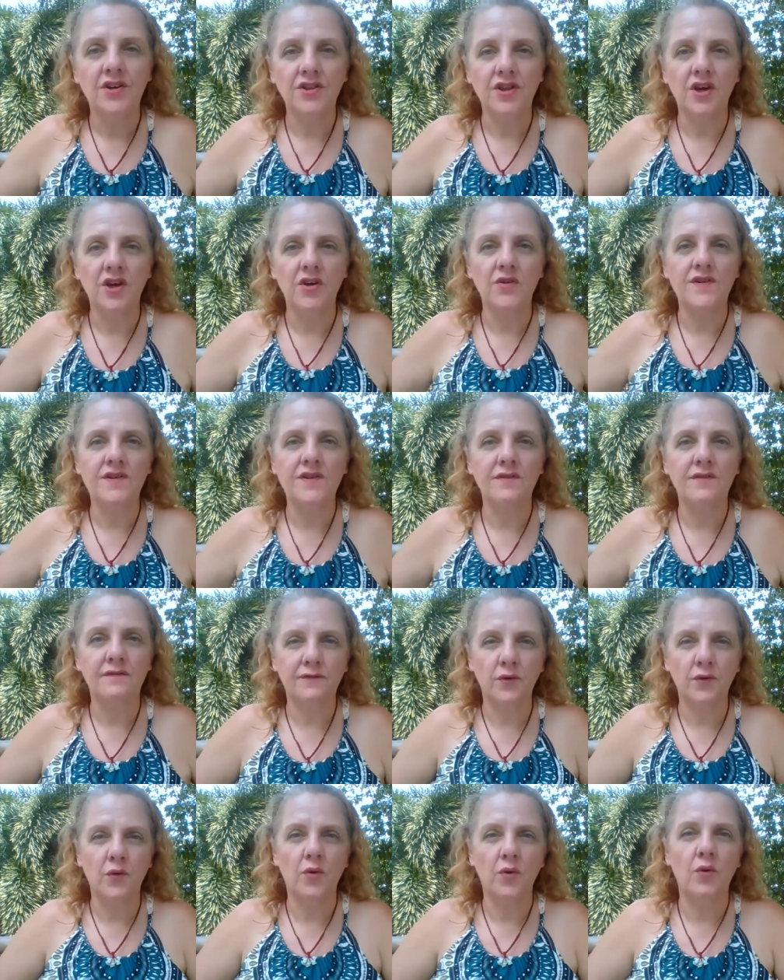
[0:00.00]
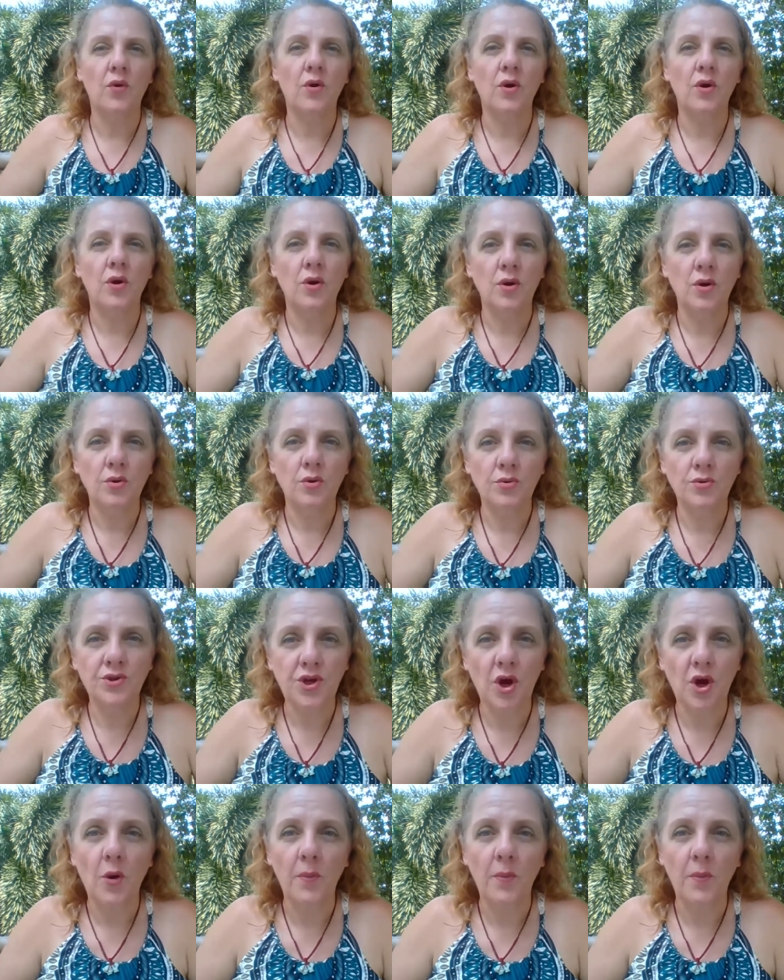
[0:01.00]
those four
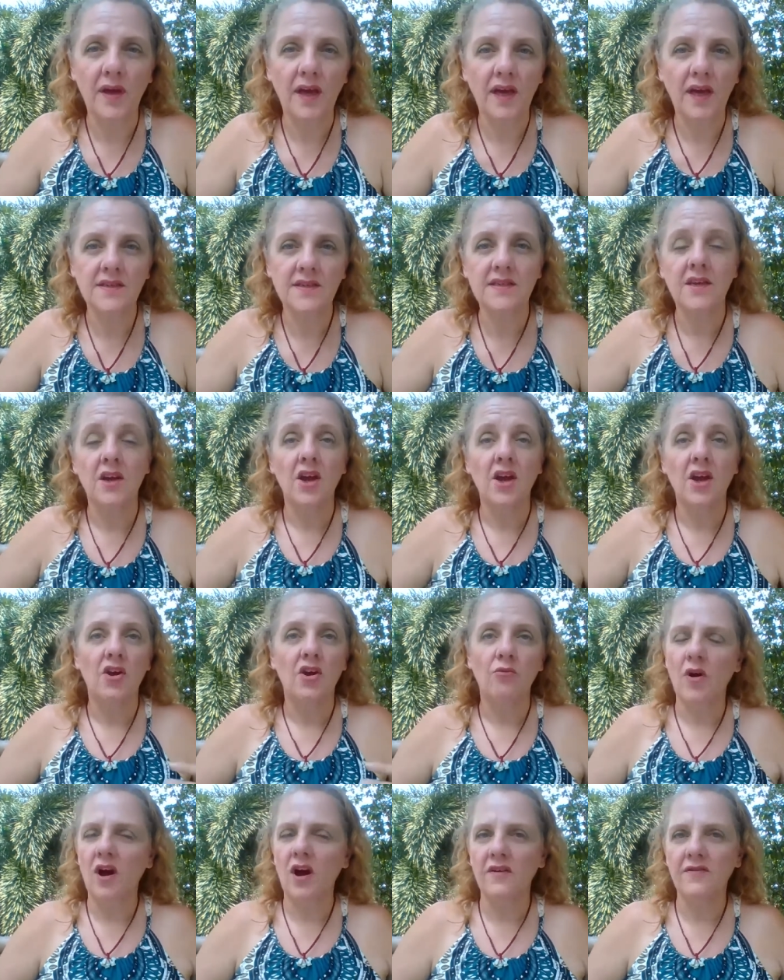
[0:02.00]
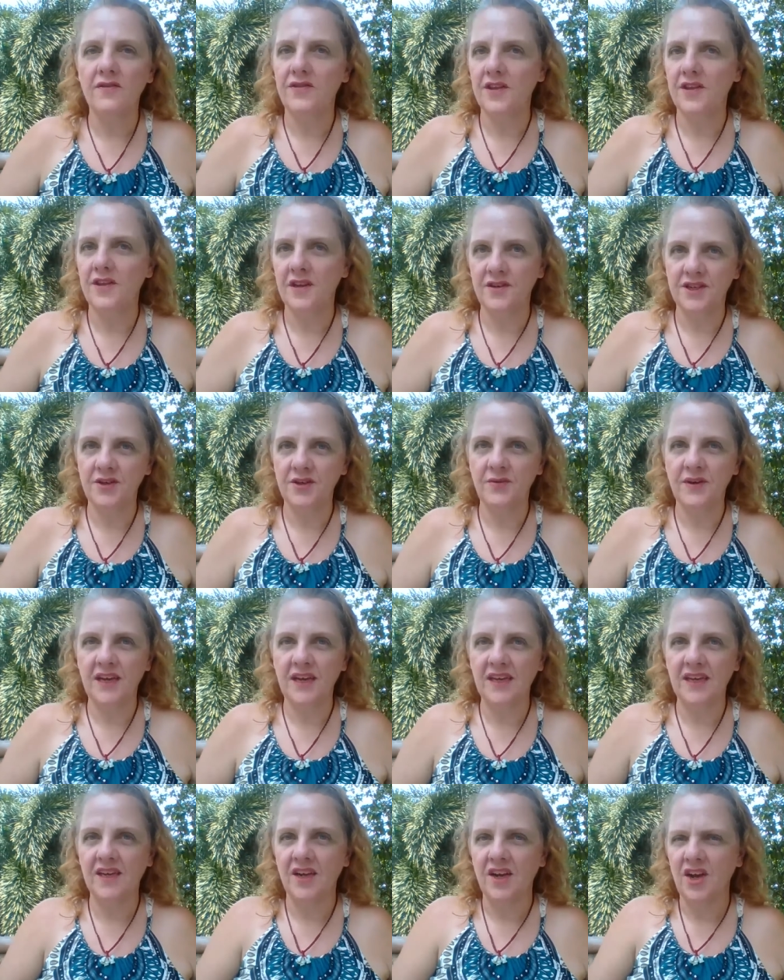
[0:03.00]
topics, rather than
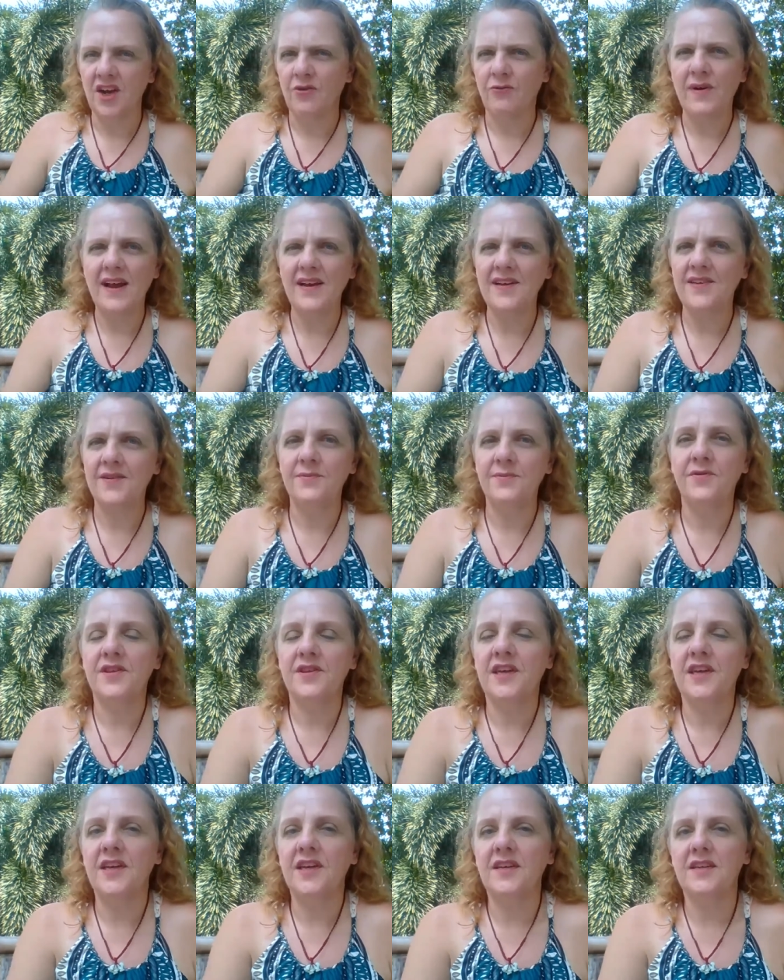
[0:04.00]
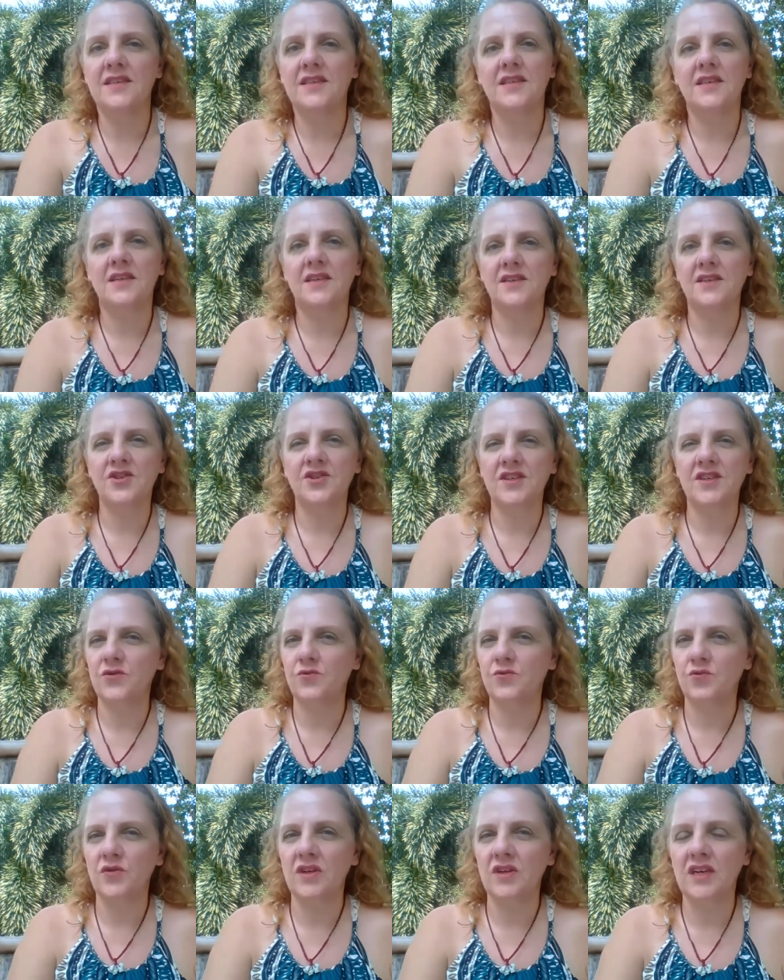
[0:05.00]
doing random things that
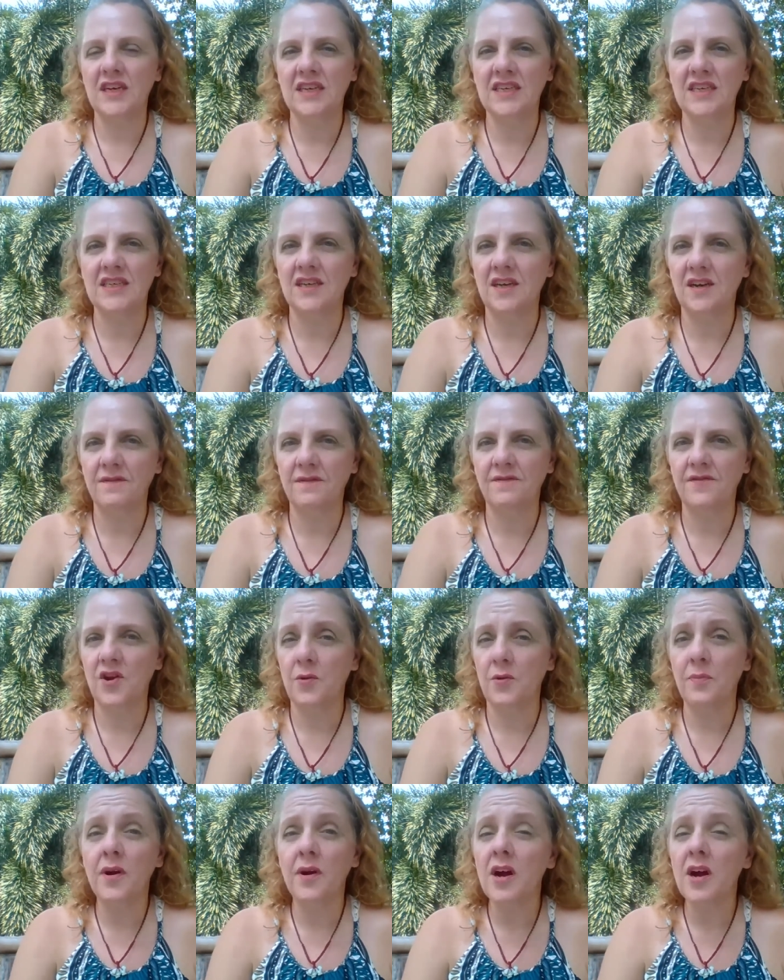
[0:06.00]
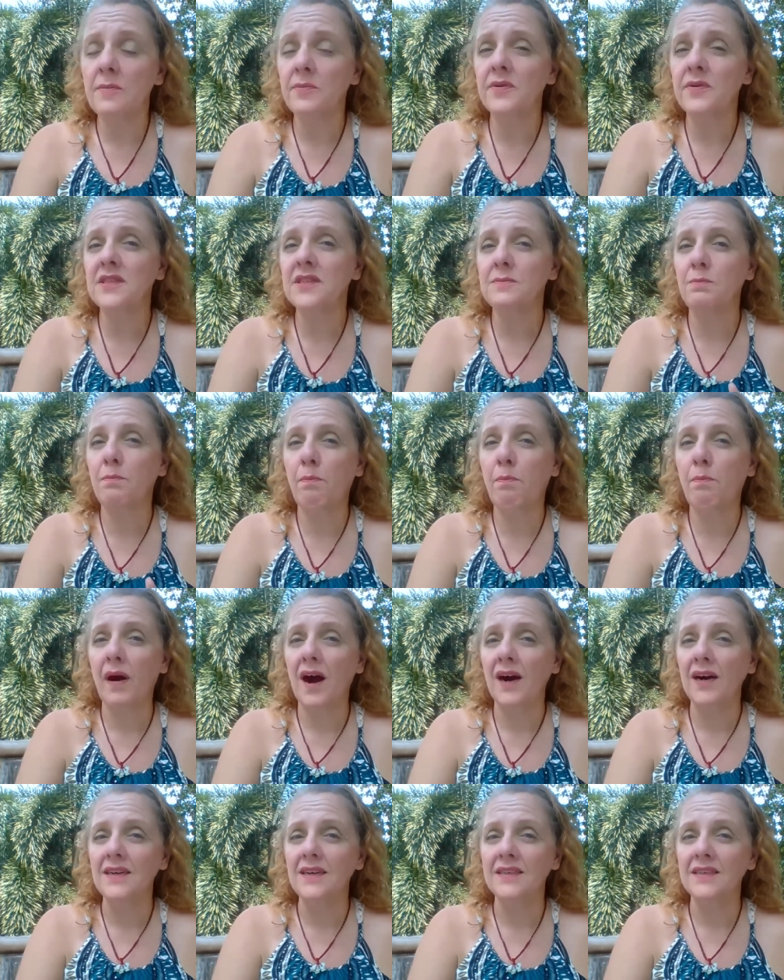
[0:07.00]
just really serve no purpose,
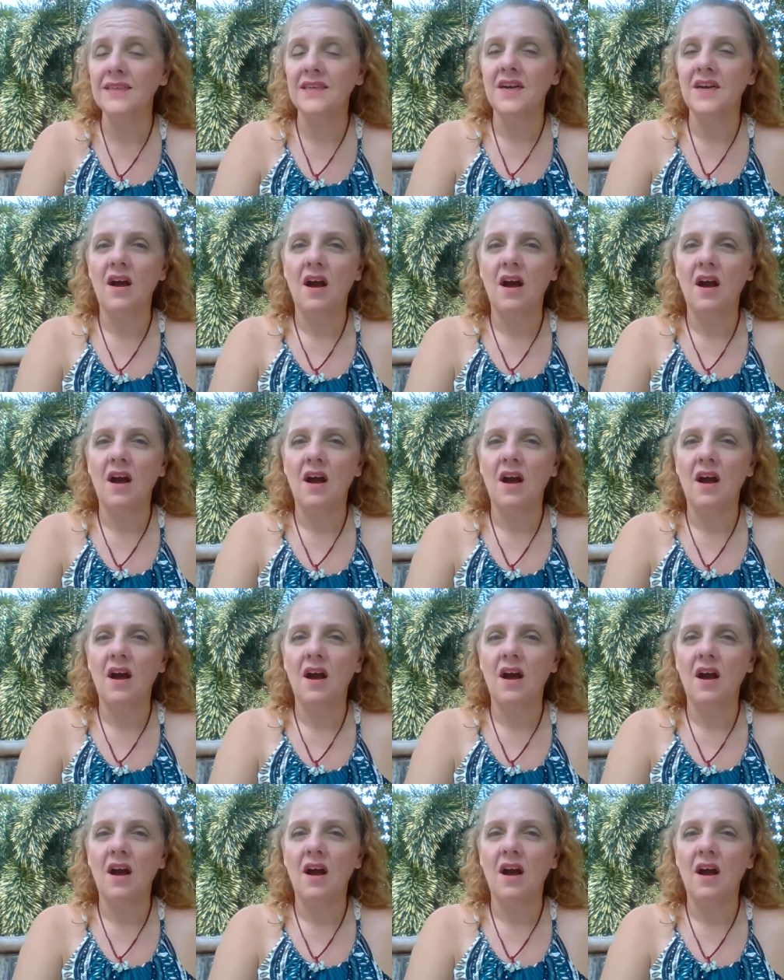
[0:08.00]
but